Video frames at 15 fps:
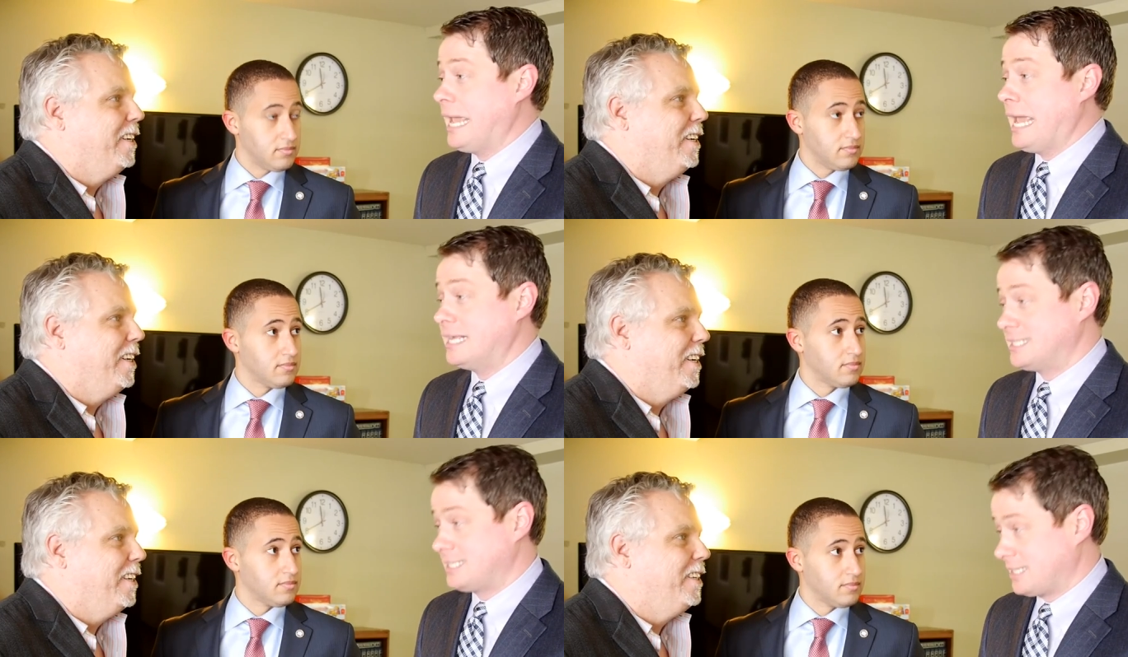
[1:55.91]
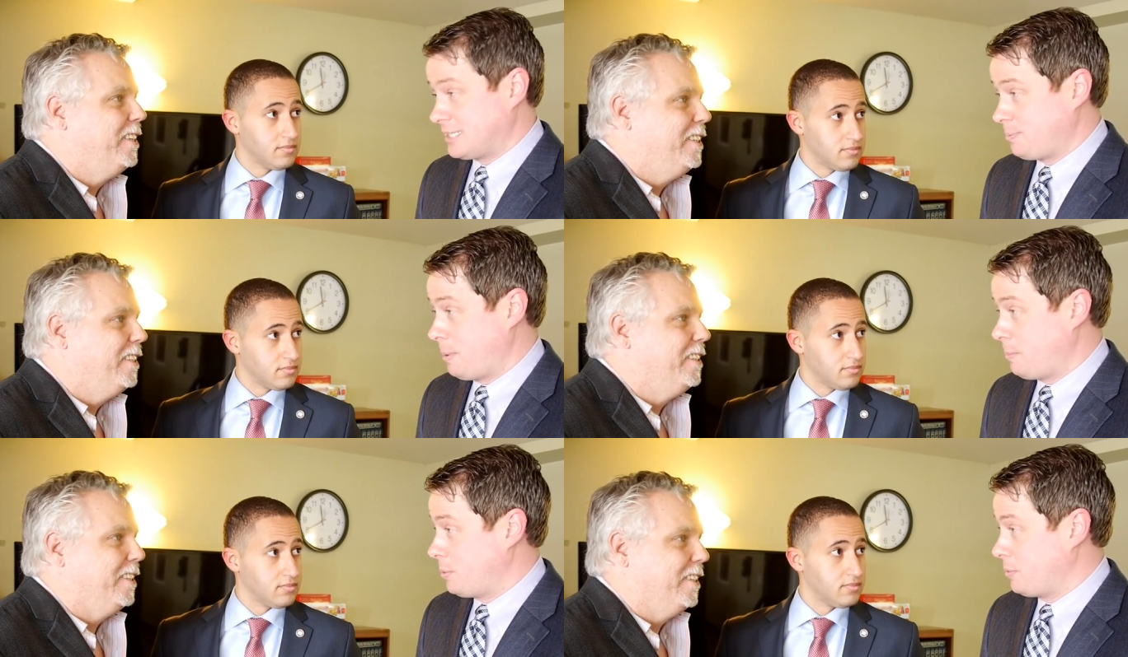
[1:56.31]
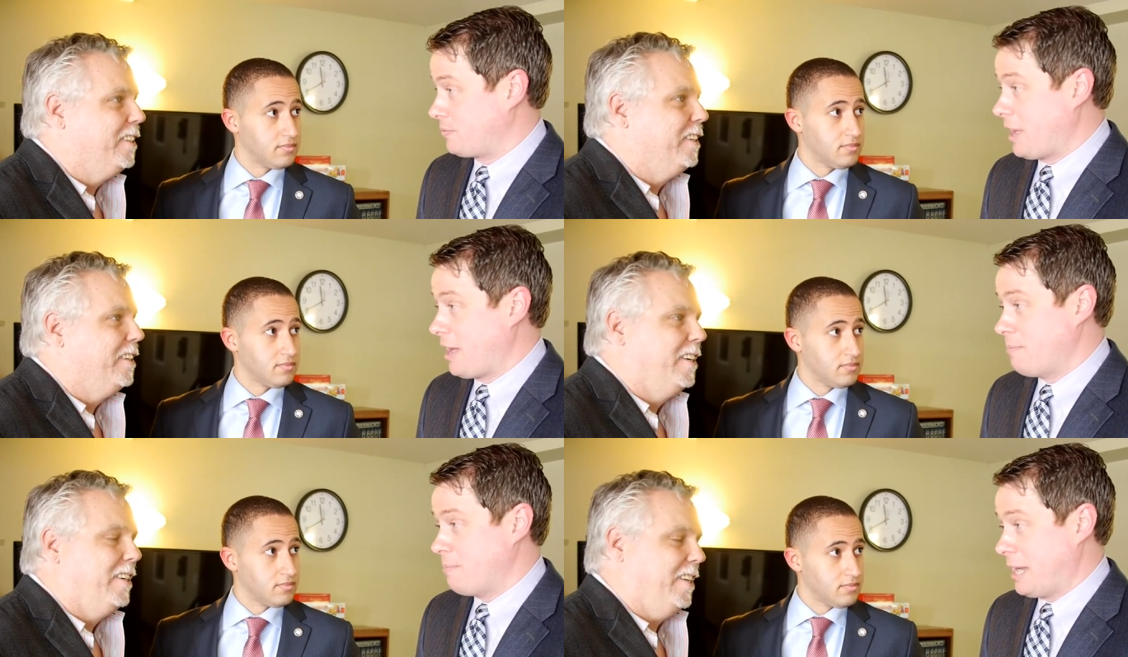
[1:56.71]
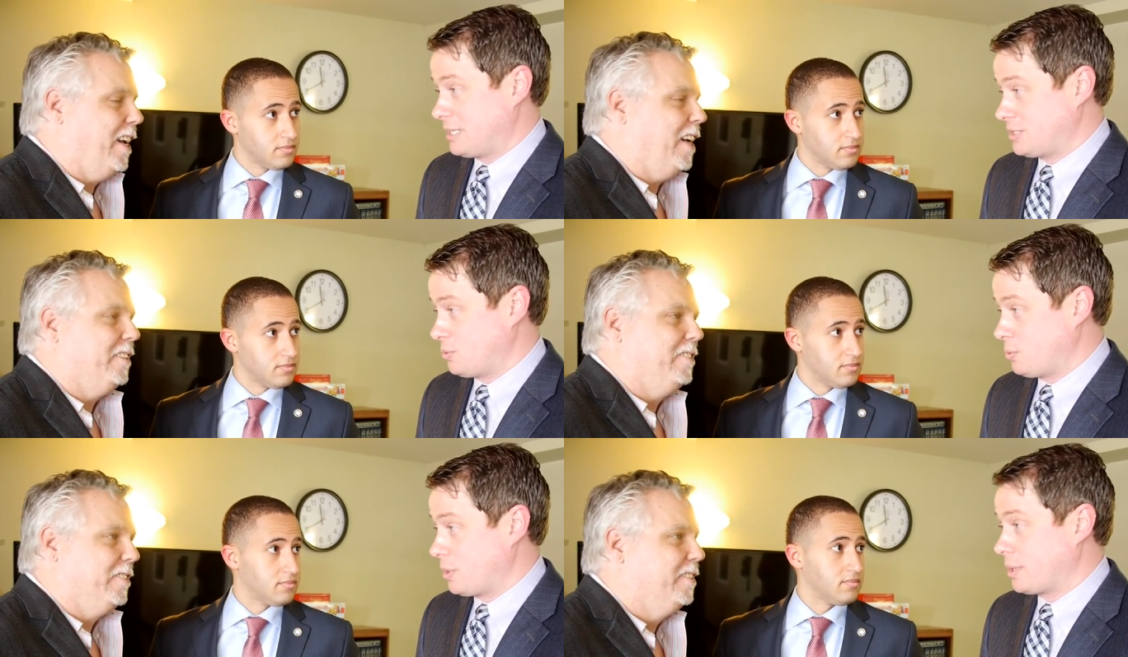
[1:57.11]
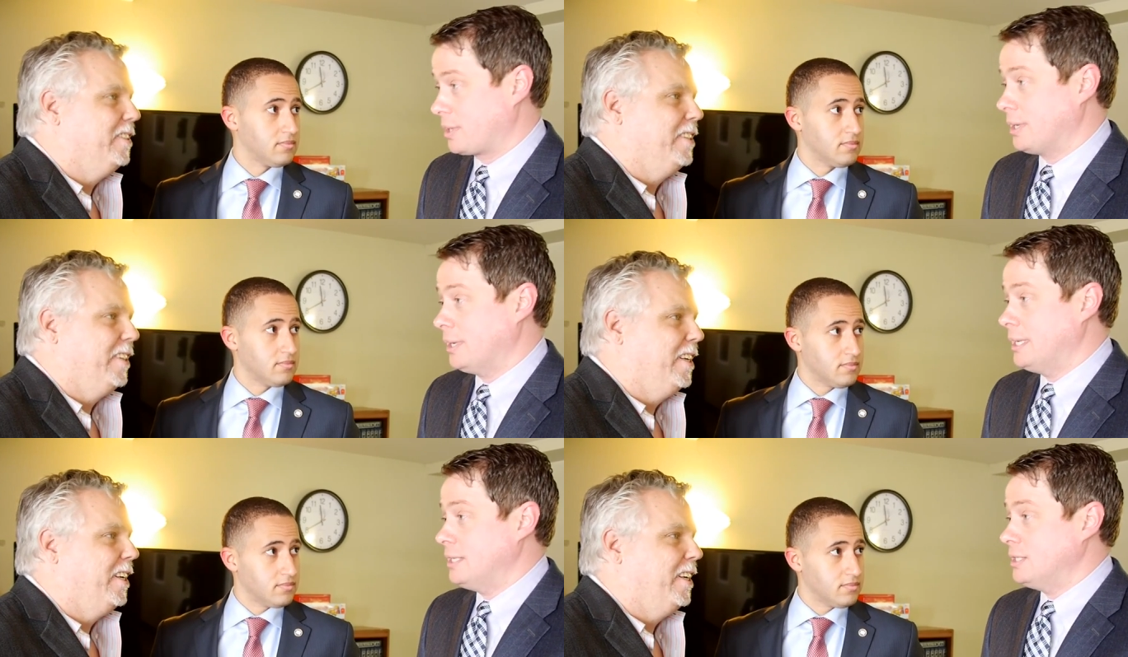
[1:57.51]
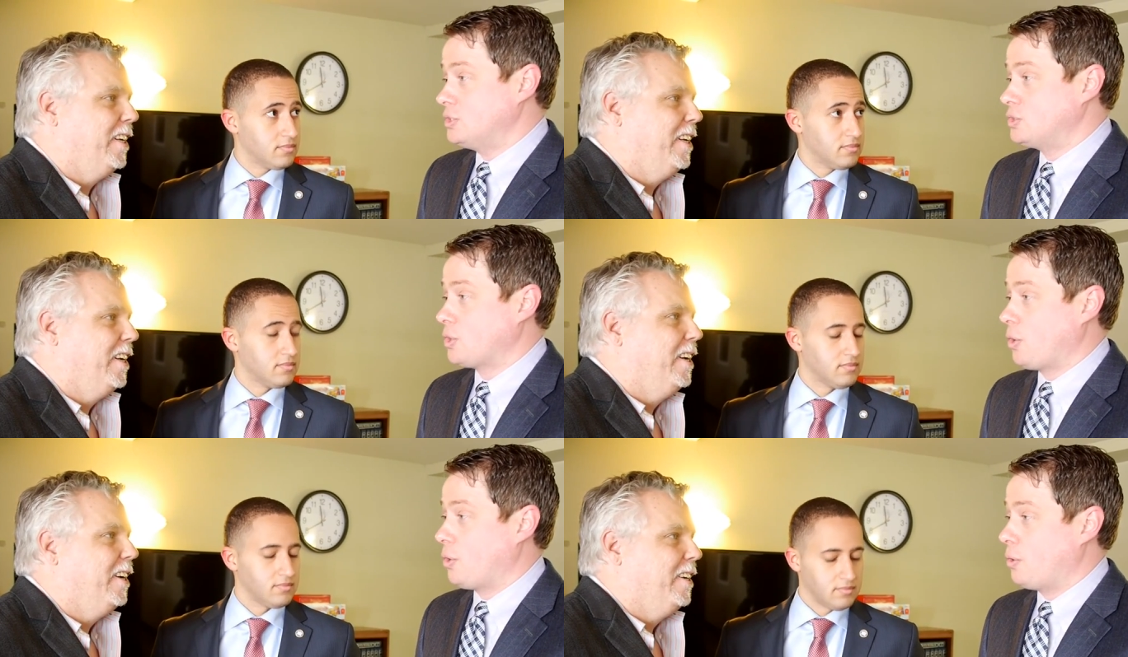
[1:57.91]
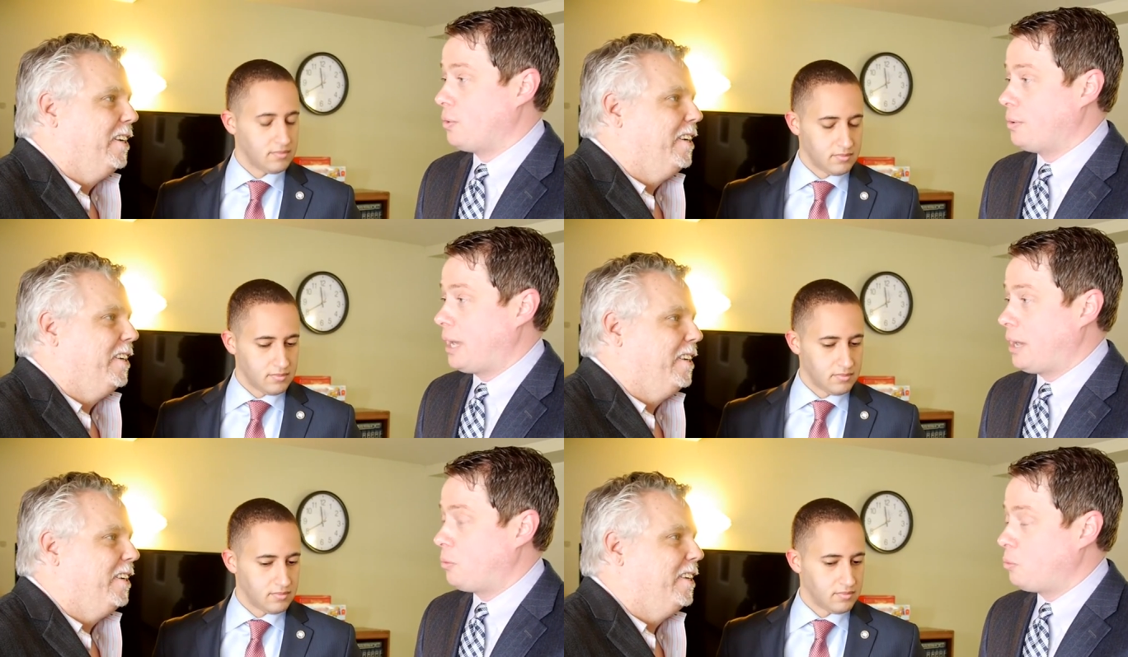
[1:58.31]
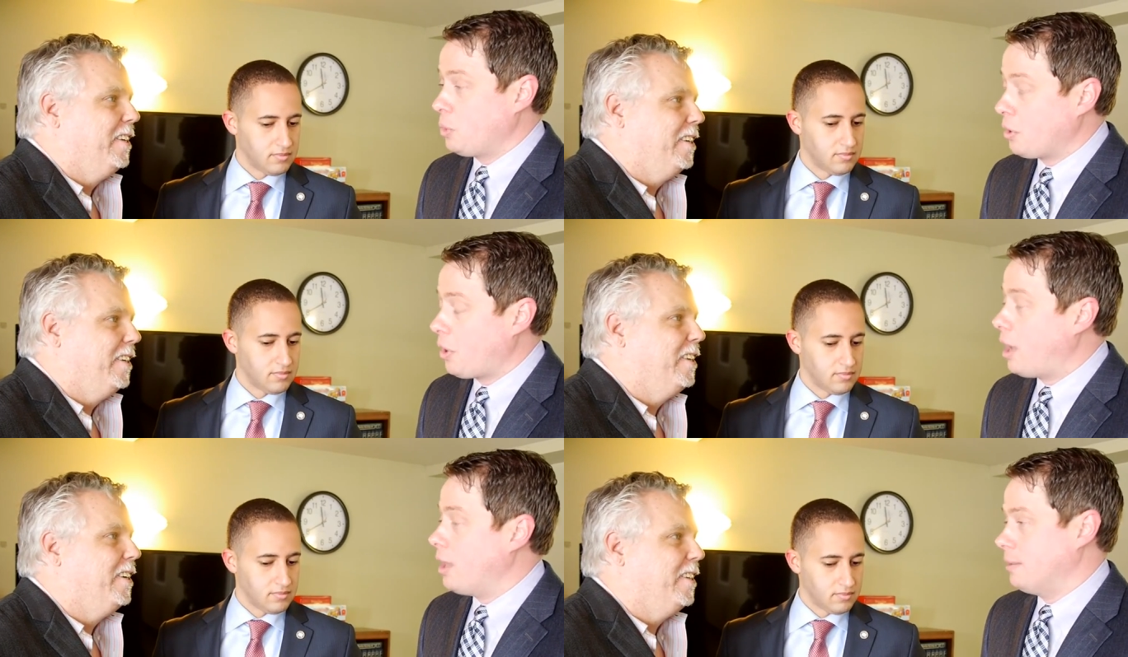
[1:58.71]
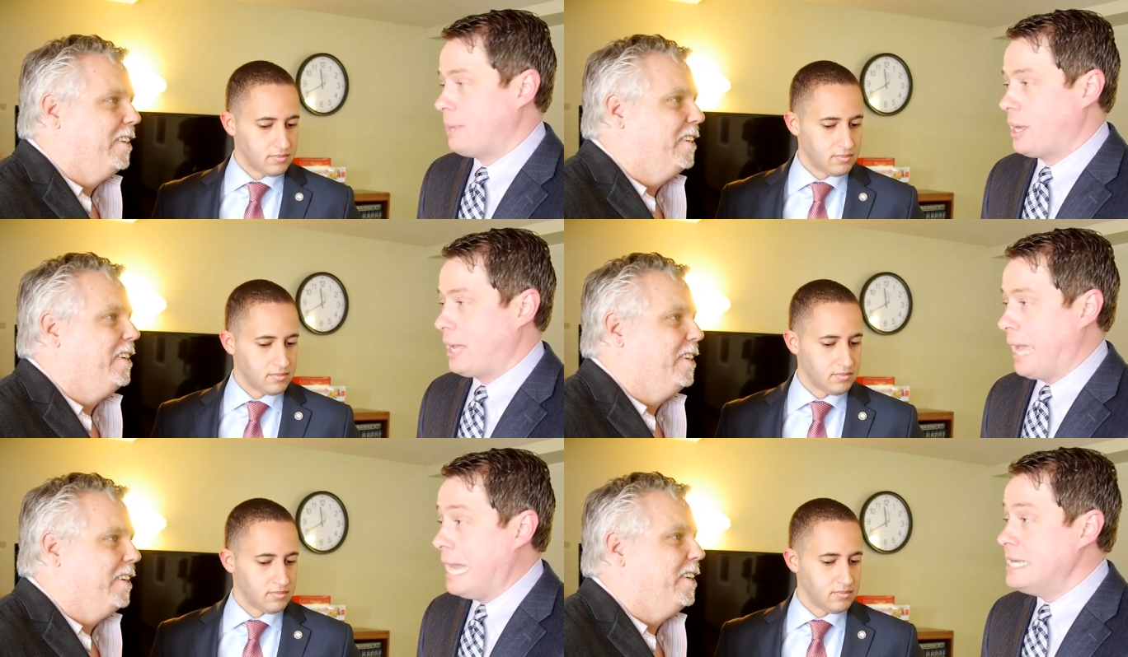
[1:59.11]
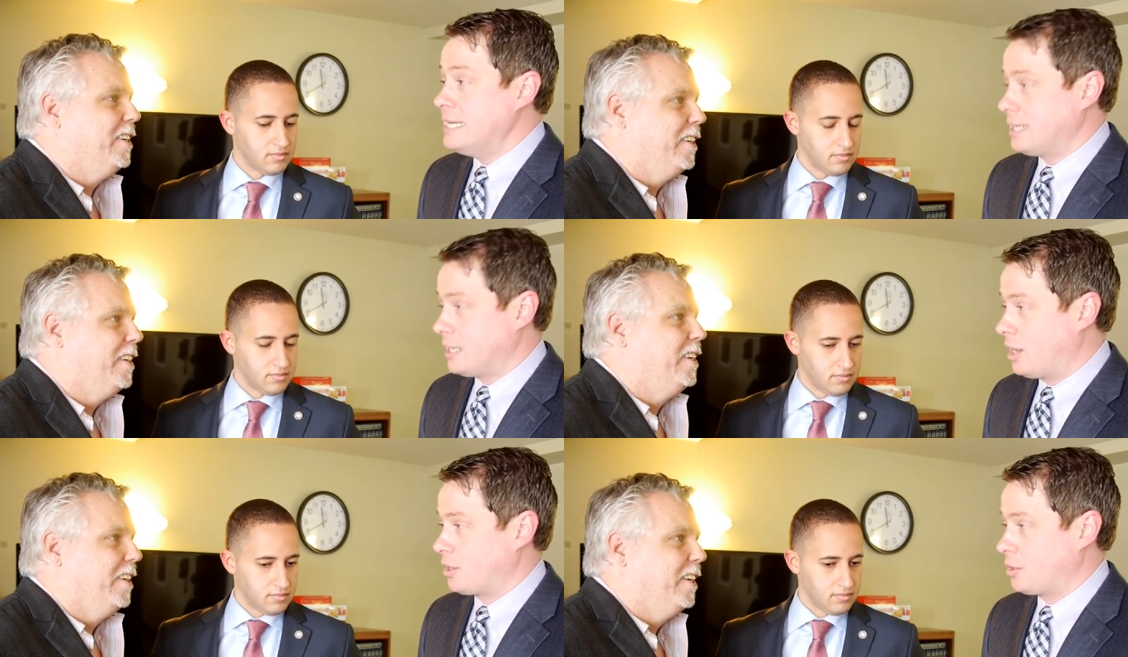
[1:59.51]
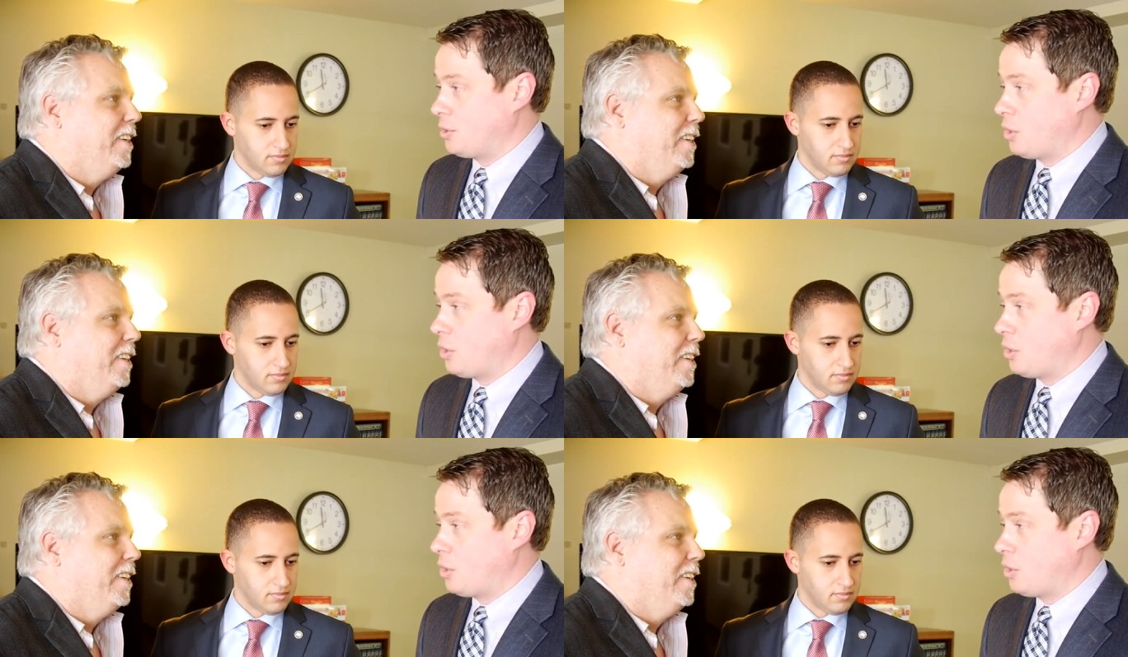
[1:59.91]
Speaker 1: and six people have gotten back to work. So we're all about ending hunger